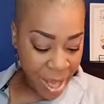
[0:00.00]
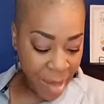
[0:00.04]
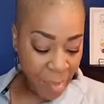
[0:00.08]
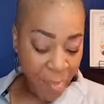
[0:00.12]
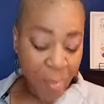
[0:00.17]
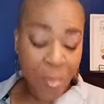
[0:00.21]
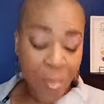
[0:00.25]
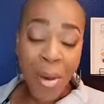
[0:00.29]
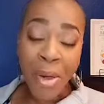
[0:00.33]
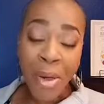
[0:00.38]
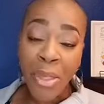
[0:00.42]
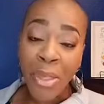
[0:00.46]

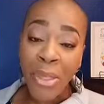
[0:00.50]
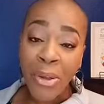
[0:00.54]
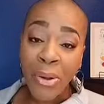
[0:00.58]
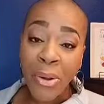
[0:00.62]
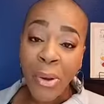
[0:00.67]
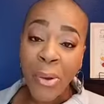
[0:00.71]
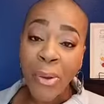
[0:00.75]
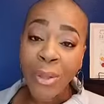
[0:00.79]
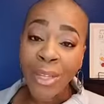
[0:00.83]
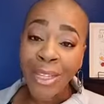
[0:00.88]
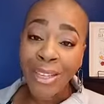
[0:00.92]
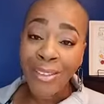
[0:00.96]
Mother,
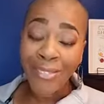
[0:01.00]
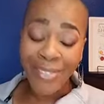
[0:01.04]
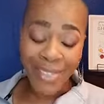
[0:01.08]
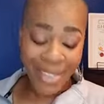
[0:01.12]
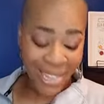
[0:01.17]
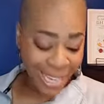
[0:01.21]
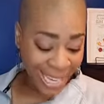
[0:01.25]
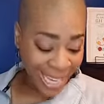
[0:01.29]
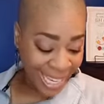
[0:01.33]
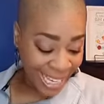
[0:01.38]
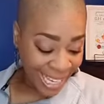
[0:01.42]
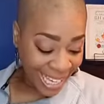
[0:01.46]
Olivia,
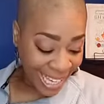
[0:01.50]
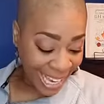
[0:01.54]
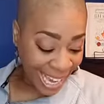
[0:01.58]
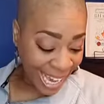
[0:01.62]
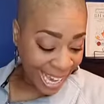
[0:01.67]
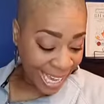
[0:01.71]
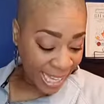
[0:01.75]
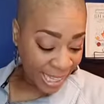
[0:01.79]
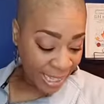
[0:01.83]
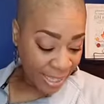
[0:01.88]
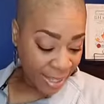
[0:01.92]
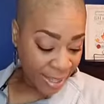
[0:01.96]
and
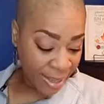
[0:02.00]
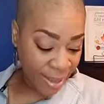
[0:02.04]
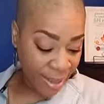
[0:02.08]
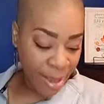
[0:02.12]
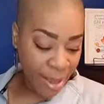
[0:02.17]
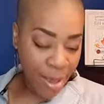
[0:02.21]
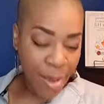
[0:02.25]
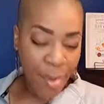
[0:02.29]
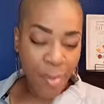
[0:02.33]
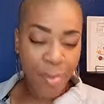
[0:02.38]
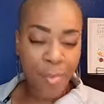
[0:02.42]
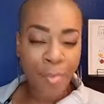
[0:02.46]
Kayla
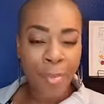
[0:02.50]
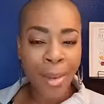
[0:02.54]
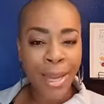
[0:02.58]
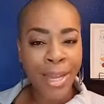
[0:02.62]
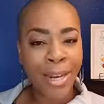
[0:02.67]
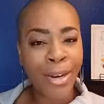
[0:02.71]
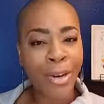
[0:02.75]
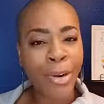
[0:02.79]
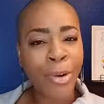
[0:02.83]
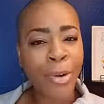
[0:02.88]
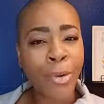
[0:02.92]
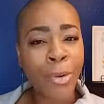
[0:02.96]
made a
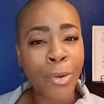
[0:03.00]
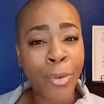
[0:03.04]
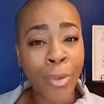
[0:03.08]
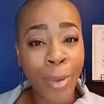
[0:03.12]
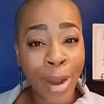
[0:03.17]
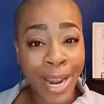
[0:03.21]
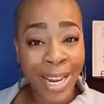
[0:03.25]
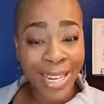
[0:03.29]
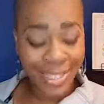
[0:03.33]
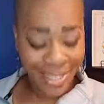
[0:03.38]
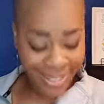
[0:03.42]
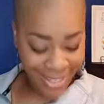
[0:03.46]

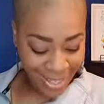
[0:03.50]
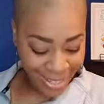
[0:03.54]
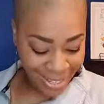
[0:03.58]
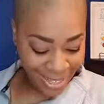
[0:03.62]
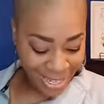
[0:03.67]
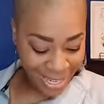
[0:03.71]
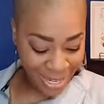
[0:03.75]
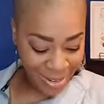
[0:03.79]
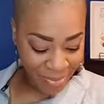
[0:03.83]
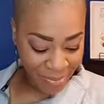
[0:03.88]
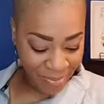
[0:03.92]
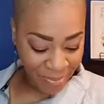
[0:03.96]
great
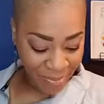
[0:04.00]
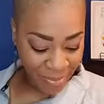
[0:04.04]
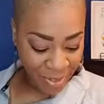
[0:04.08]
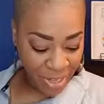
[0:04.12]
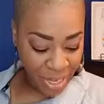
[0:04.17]
team,